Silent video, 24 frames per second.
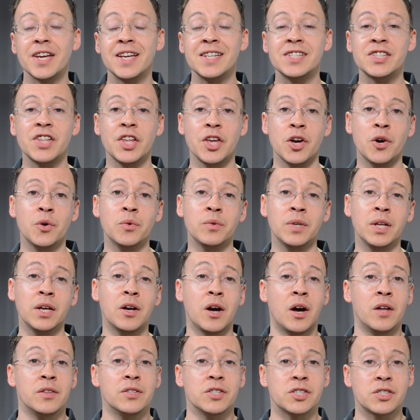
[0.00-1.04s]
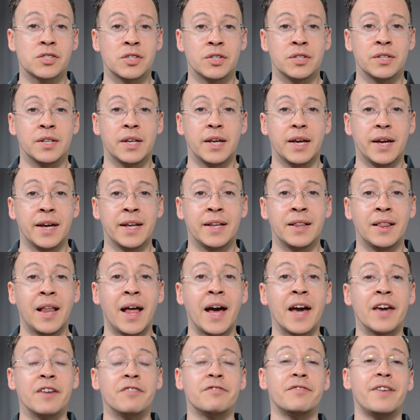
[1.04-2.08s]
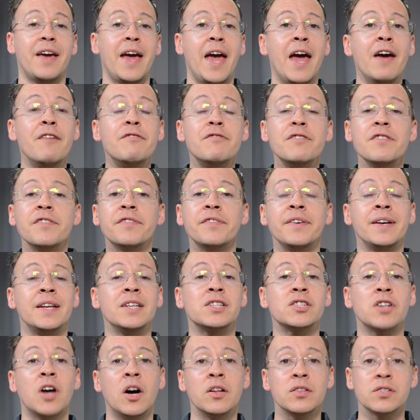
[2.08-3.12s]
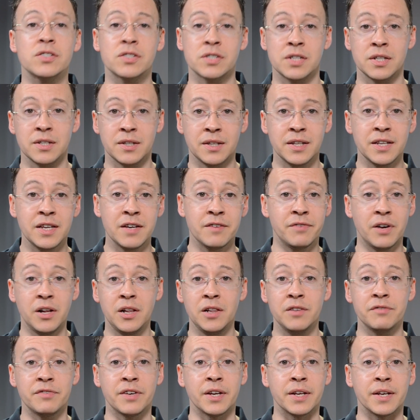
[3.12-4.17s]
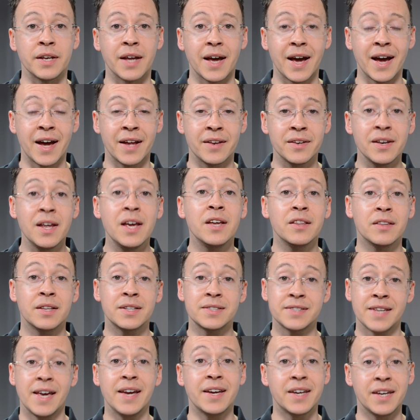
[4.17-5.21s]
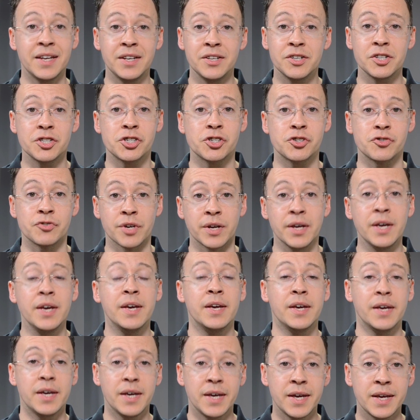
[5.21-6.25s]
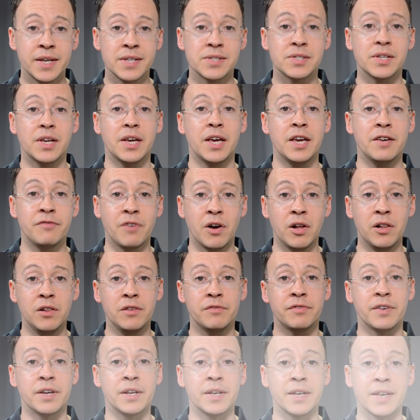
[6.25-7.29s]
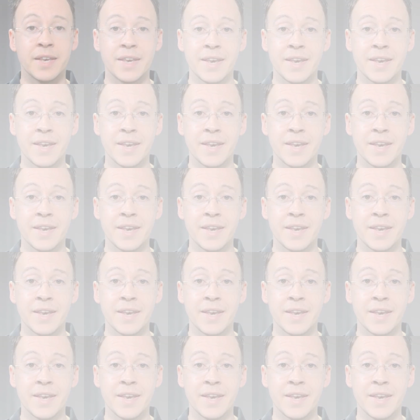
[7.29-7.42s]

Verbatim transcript: is the only constant in life. Everything is constantly evolving, and the tech industry is evolving.